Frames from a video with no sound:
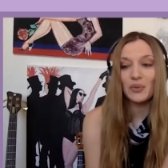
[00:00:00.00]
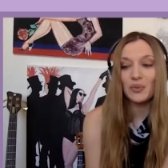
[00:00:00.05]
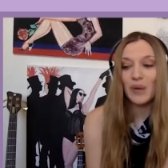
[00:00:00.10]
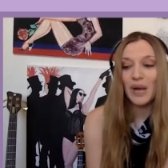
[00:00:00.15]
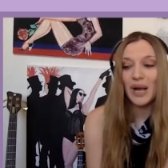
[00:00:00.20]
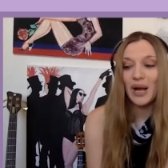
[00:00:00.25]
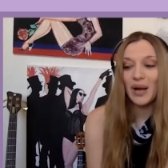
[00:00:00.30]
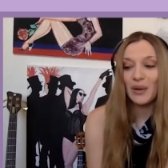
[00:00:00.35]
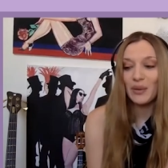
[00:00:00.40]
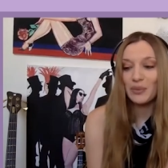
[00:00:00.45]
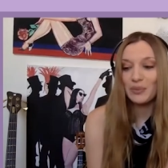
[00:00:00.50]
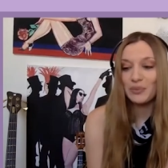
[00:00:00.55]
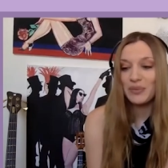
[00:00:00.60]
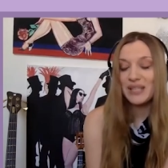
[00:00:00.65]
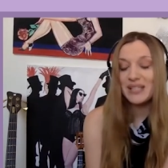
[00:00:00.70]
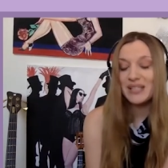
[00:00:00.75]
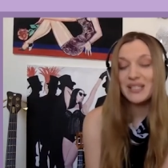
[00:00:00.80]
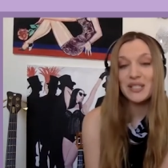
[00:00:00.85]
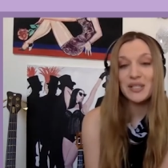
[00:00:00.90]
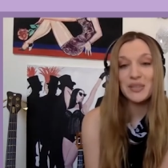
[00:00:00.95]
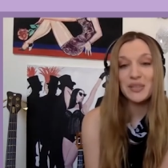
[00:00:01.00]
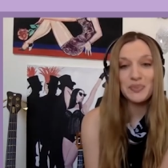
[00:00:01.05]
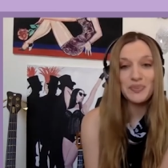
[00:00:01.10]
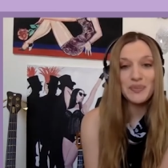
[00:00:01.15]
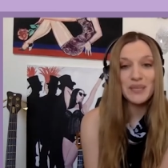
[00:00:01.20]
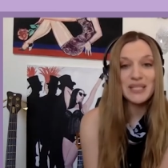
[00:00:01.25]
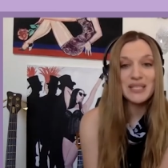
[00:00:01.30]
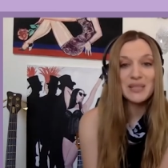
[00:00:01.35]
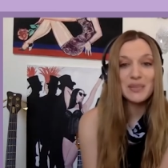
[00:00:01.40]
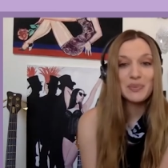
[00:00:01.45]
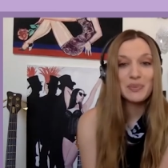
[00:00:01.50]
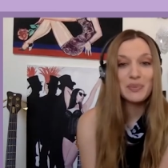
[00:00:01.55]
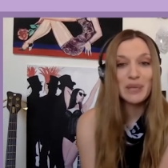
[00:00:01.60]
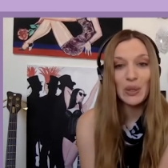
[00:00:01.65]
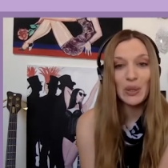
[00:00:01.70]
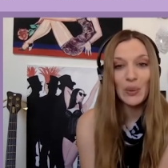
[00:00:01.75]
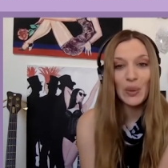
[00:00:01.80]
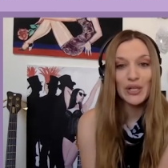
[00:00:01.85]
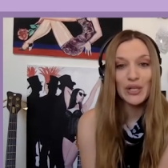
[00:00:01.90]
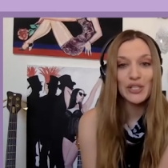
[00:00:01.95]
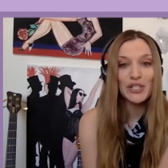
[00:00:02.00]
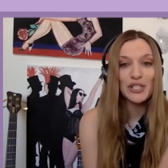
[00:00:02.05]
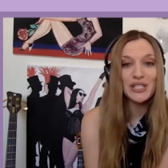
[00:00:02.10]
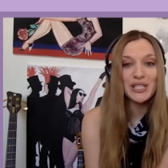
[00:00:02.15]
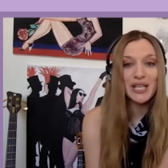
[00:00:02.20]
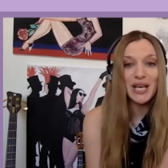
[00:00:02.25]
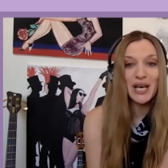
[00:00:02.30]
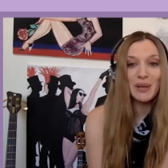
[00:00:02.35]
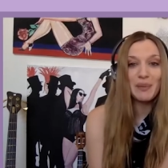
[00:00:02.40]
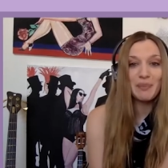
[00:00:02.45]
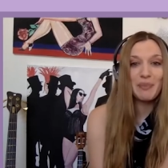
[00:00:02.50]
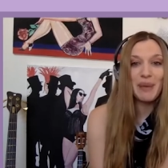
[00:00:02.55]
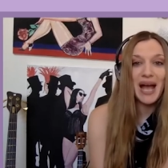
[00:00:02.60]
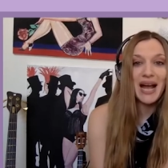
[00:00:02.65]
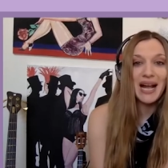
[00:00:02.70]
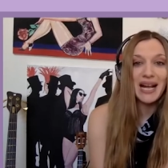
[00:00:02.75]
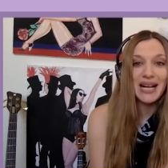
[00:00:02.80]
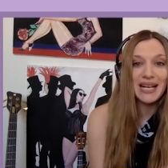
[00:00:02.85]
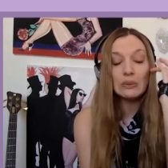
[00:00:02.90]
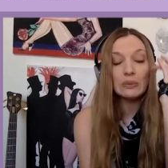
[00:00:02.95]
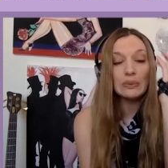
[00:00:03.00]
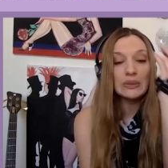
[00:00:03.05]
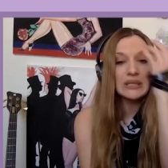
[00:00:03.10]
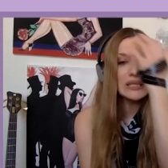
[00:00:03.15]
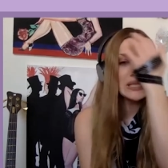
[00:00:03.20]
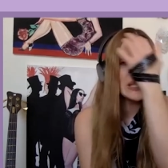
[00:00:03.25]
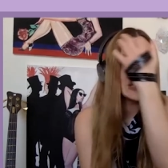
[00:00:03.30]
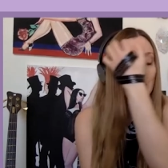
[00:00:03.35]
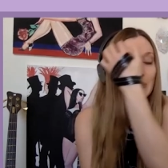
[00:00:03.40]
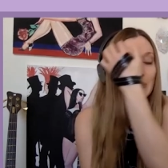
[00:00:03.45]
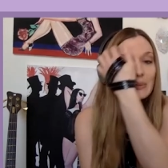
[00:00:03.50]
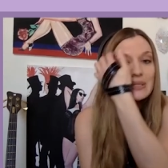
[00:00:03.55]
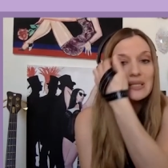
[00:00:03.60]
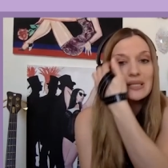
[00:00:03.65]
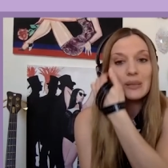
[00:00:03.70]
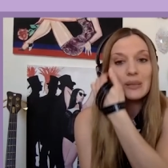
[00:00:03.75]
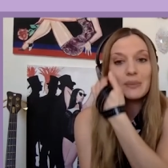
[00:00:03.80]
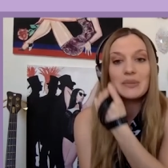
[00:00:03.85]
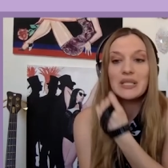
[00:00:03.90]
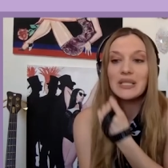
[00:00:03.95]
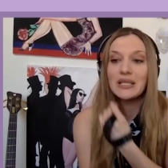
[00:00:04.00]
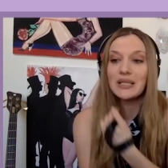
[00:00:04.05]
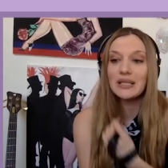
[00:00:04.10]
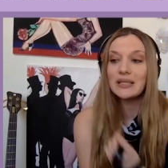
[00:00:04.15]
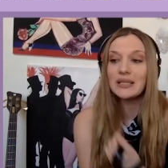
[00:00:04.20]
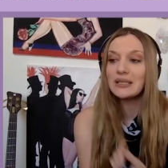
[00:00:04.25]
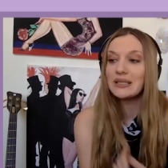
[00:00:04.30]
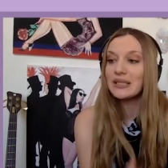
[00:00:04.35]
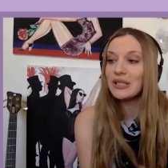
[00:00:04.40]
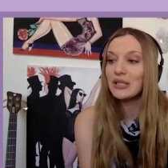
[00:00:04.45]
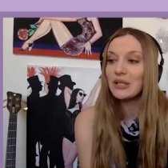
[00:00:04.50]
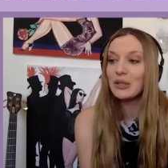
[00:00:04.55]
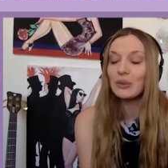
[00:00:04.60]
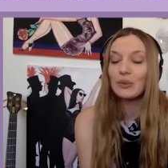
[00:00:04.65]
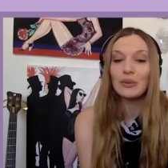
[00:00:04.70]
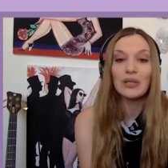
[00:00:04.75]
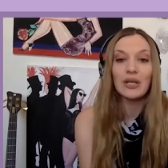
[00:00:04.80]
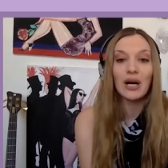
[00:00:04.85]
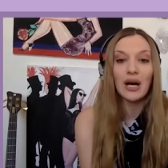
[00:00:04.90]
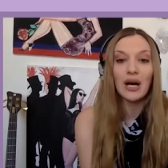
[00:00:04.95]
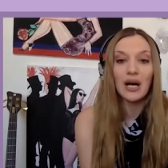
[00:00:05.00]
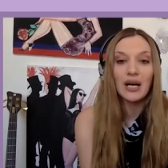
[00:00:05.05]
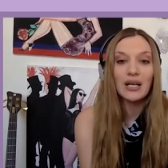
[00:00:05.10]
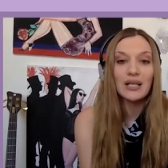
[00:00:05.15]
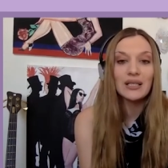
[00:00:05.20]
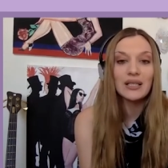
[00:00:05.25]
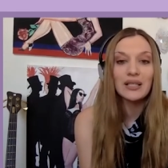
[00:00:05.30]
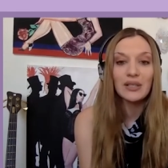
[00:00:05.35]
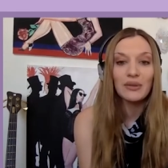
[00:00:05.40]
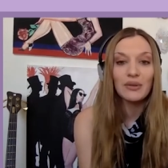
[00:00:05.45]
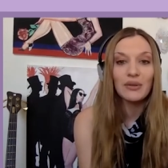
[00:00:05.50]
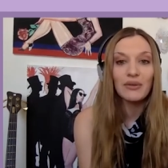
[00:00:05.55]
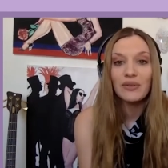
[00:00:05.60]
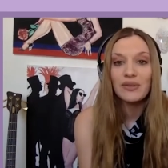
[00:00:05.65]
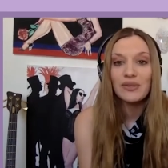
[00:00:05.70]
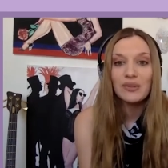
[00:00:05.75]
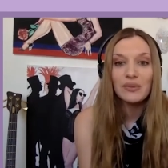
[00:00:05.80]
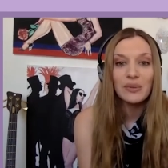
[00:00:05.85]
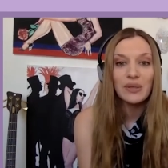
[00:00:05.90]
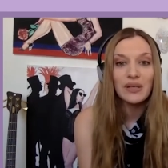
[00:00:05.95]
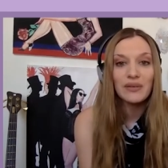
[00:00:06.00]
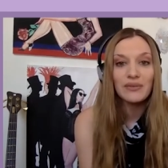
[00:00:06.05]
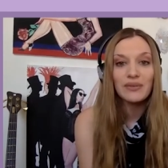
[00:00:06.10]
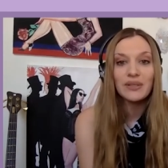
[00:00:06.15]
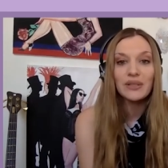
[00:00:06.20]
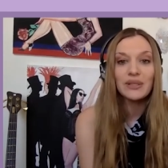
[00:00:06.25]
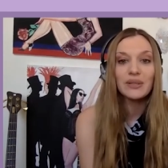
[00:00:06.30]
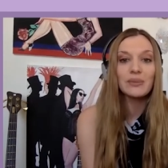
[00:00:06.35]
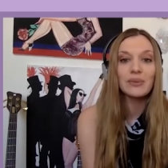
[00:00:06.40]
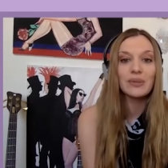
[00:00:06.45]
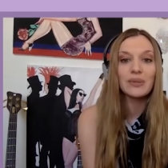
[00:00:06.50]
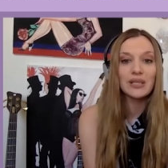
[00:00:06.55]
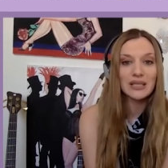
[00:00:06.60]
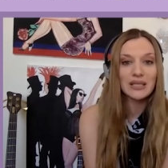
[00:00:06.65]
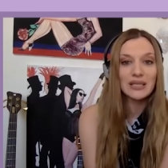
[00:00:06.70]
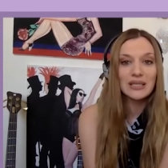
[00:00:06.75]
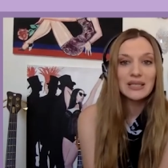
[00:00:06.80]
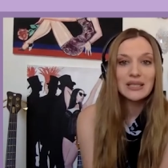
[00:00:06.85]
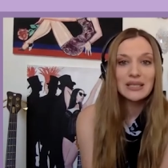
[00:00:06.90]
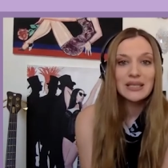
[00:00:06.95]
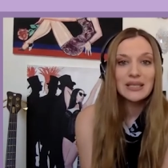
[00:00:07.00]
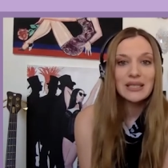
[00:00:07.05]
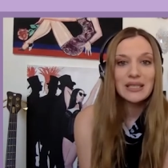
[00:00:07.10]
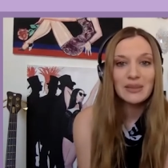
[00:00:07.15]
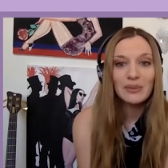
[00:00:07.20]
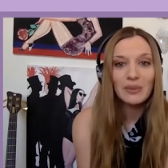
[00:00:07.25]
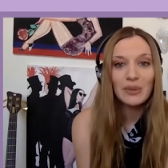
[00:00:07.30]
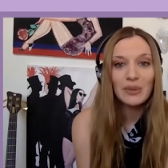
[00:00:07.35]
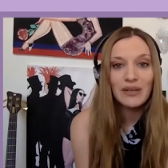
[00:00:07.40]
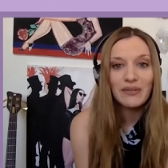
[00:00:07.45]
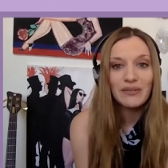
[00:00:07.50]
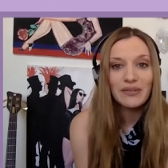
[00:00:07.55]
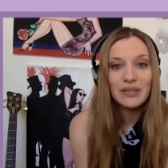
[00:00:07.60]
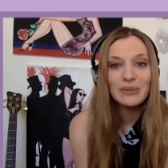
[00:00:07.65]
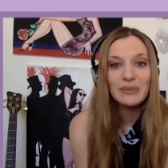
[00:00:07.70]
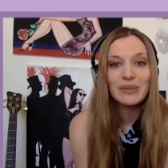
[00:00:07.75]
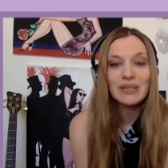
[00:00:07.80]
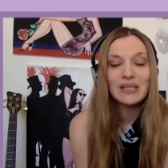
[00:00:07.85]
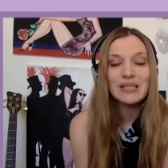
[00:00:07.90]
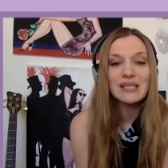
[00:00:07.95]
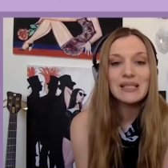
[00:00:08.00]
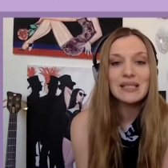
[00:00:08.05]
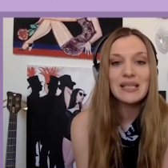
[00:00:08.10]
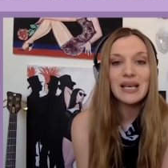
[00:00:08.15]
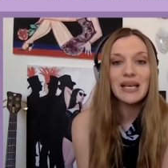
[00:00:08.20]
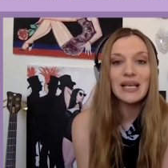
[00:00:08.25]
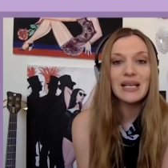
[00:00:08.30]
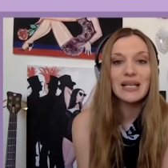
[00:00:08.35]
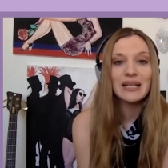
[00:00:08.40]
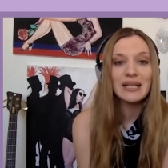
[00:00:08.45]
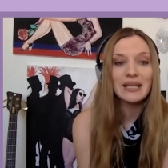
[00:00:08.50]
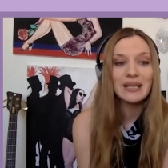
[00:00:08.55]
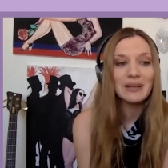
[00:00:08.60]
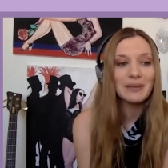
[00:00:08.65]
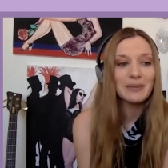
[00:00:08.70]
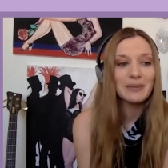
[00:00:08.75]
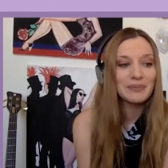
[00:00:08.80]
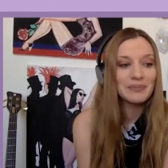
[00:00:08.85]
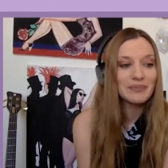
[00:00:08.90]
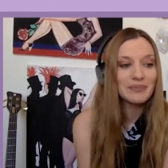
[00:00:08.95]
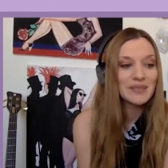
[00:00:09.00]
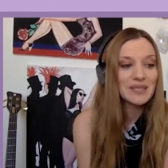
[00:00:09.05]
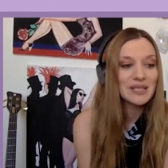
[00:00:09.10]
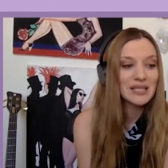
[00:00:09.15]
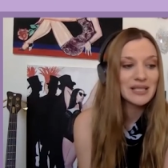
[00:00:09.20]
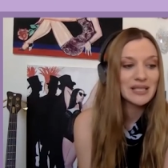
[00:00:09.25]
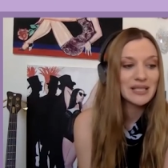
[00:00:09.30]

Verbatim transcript: wow. That's a that's a big question to unpack. Really it was up to, you know, God, the universe, whatever you want to whatever you want to say um, to